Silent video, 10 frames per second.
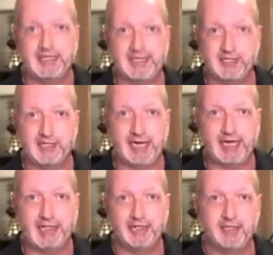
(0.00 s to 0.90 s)
that slack
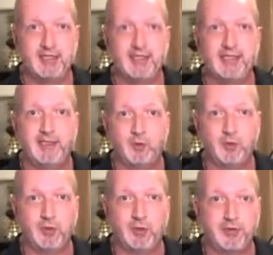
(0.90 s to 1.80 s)
and will
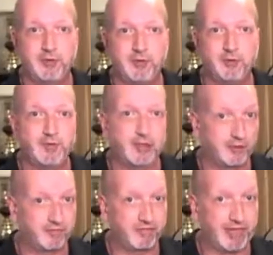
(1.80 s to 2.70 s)
go out of tune a
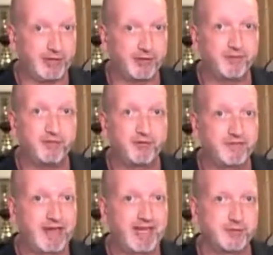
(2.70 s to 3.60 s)
little flatter, a little
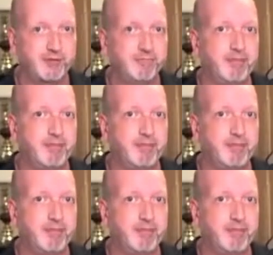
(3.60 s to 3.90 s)
faster.